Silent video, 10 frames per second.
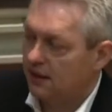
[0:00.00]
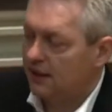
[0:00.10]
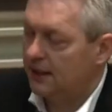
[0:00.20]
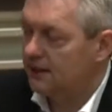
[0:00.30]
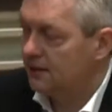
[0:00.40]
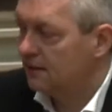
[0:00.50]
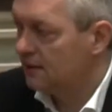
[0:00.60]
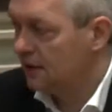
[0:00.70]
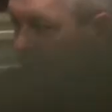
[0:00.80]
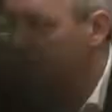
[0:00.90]

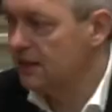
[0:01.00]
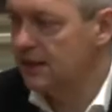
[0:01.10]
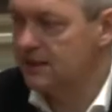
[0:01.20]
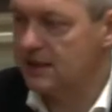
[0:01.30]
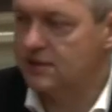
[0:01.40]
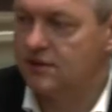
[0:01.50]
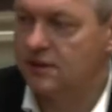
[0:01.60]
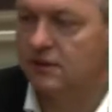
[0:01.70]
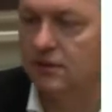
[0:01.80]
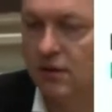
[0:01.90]
in
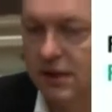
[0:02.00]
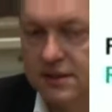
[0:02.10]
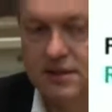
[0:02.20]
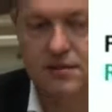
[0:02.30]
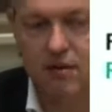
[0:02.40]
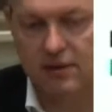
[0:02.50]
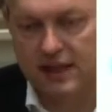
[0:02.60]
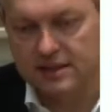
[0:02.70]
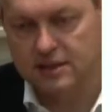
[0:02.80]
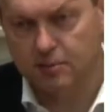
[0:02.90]
industrial or
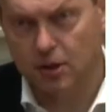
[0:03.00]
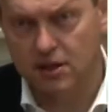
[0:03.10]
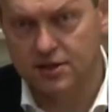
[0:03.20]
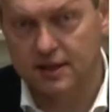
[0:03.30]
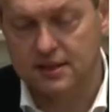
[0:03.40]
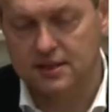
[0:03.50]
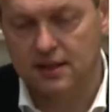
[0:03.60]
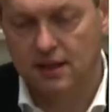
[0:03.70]
industry-related projects.